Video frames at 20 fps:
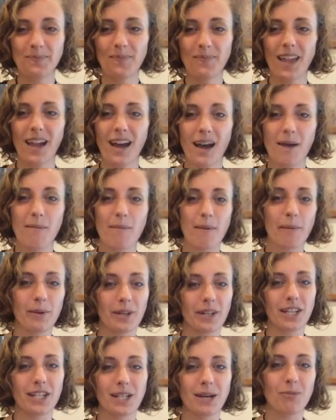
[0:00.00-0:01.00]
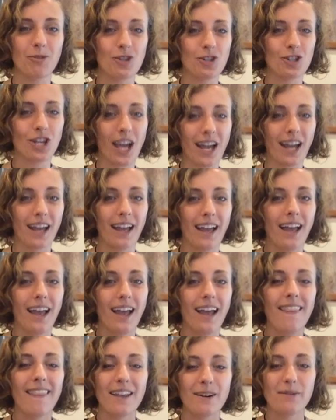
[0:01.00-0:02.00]
I'm going to double check
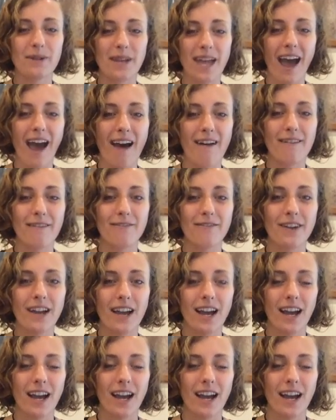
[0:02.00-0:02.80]
that we have,